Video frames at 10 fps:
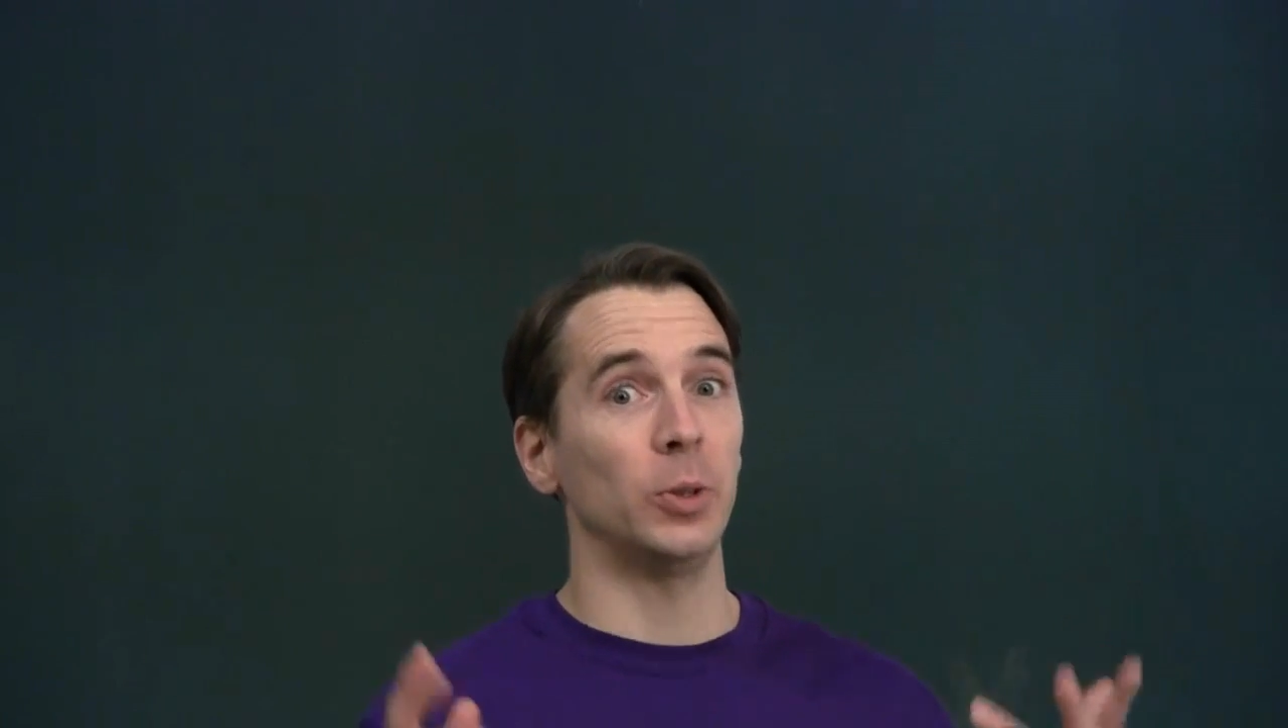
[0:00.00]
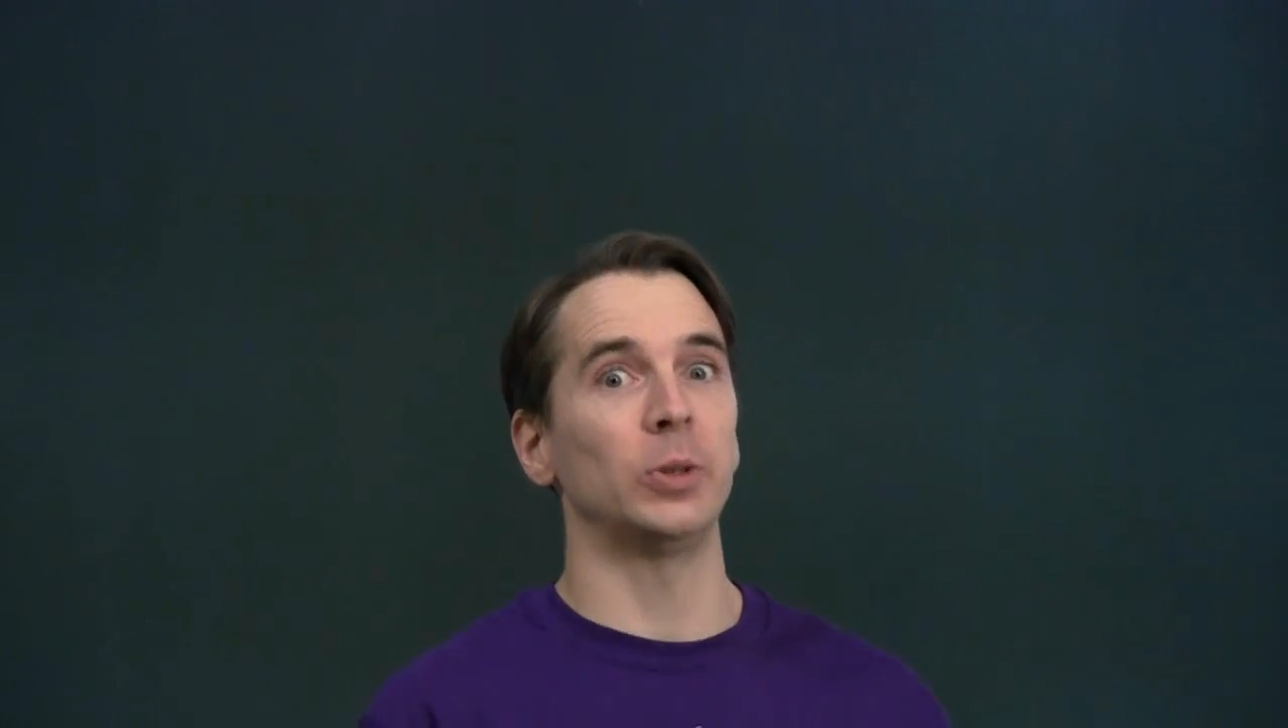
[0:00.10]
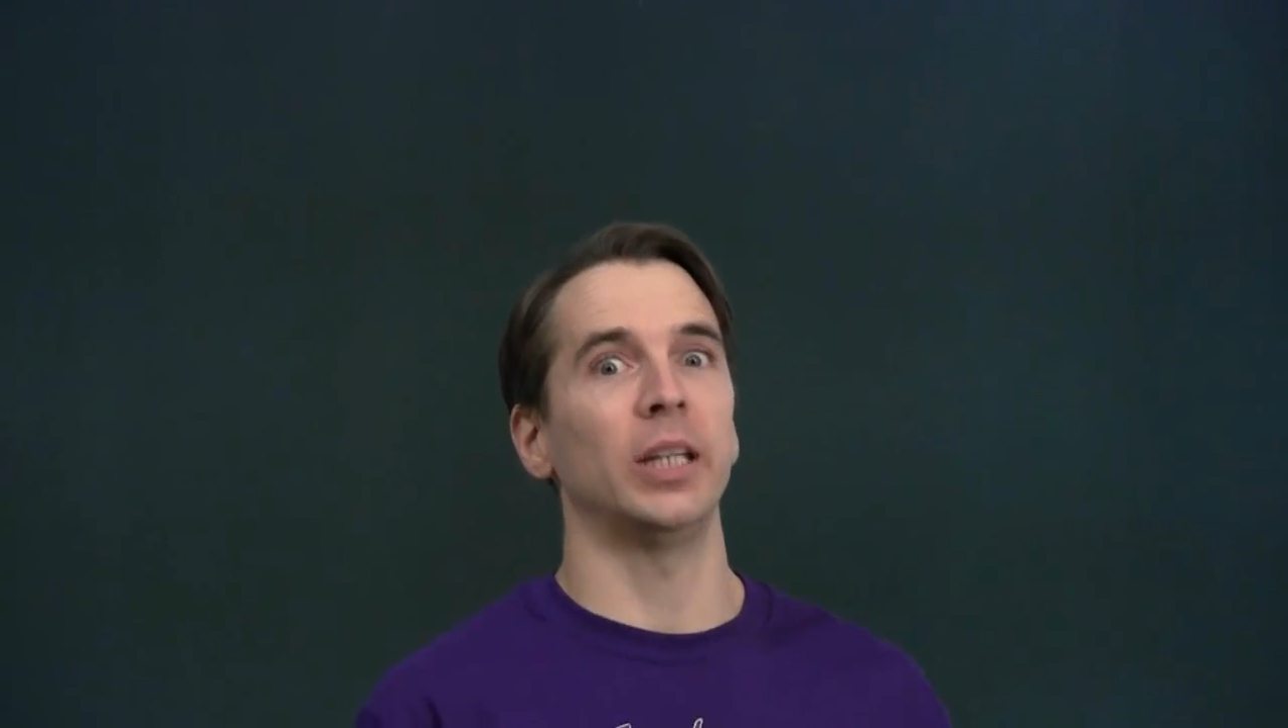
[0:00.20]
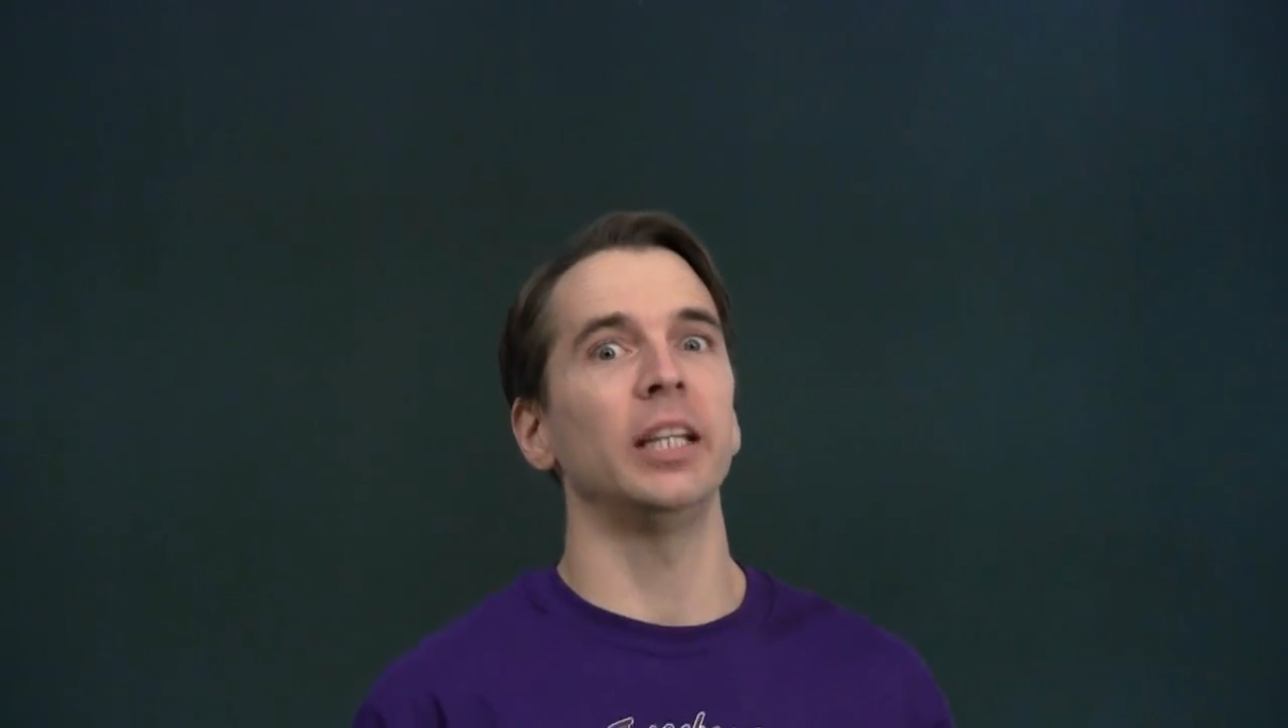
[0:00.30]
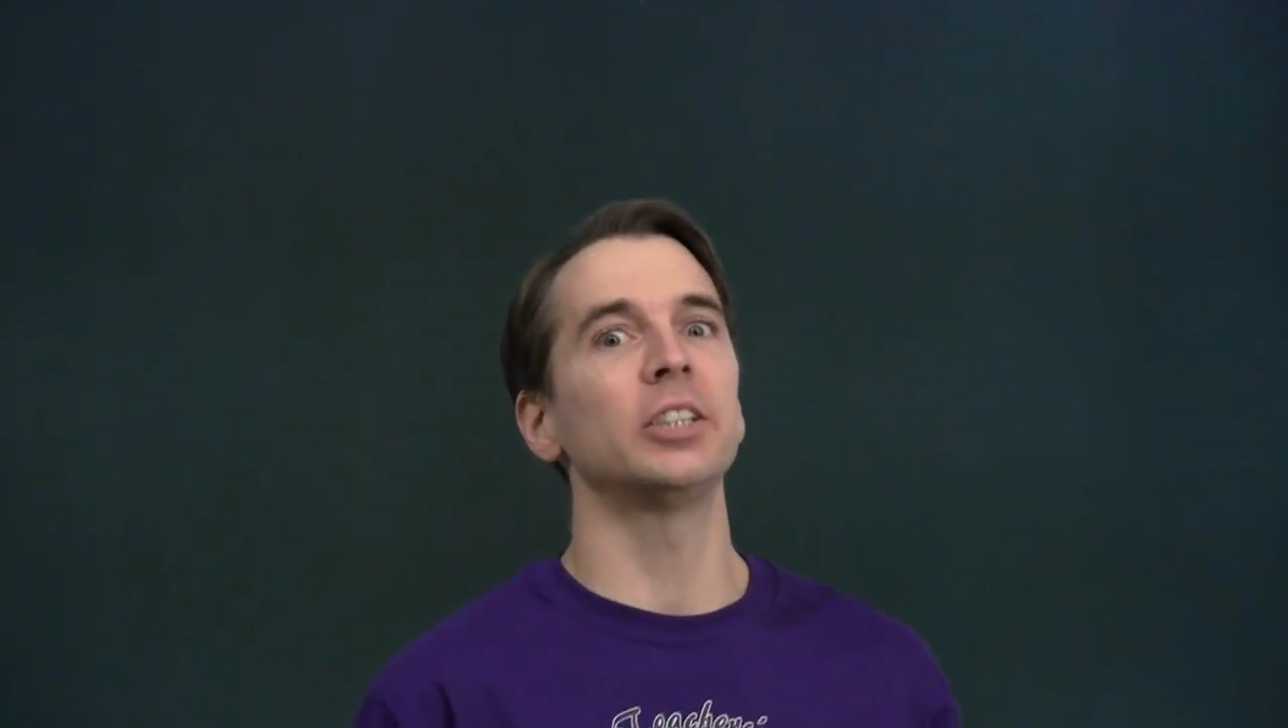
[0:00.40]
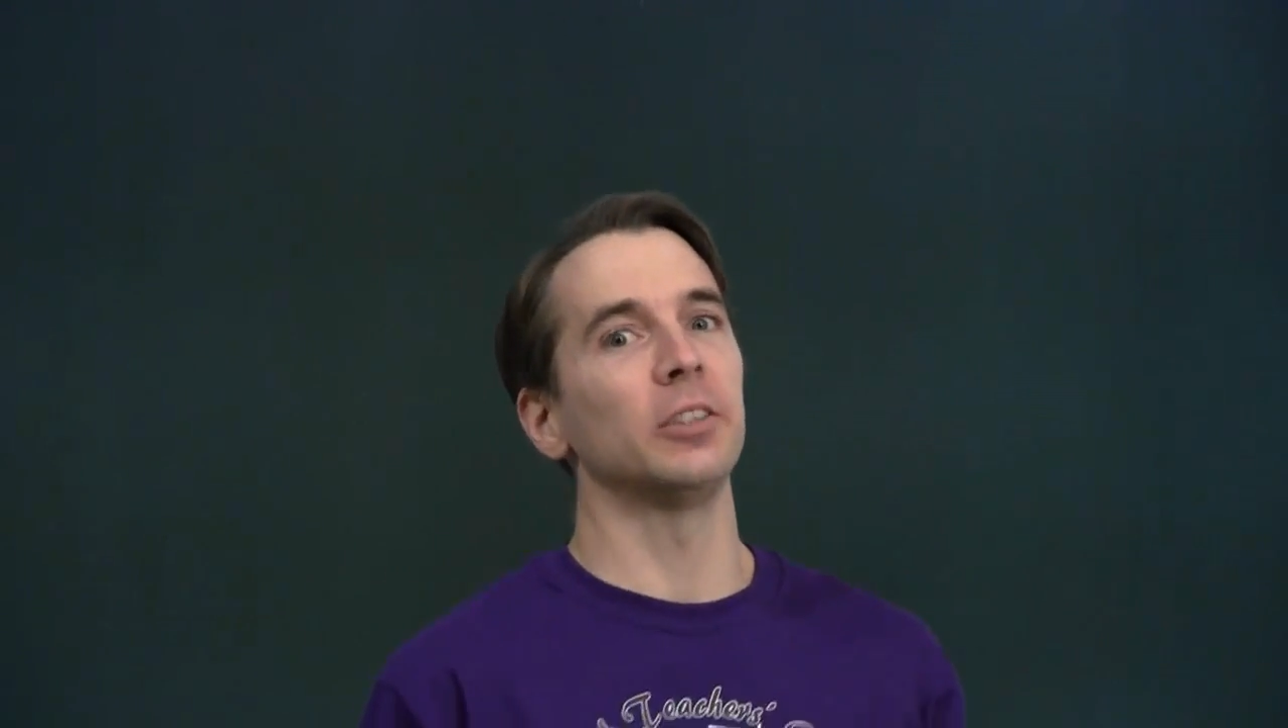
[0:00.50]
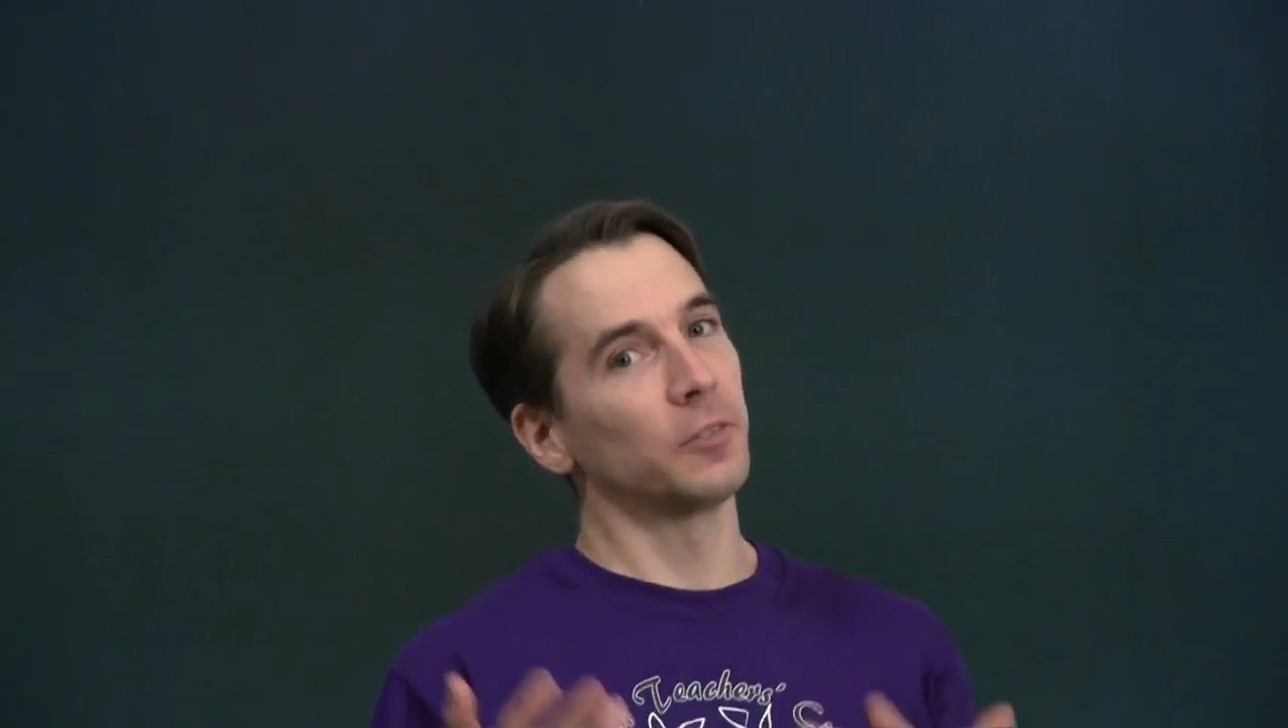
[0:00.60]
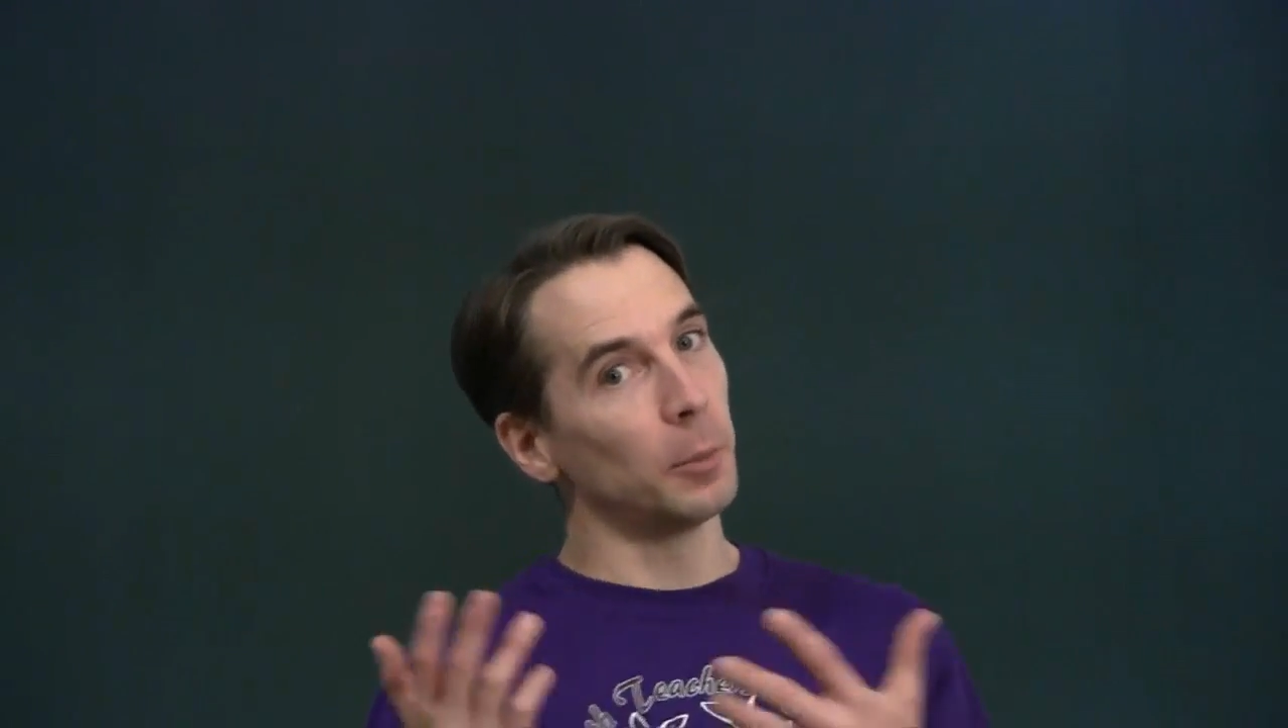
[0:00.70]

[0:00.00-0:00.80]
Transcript: notation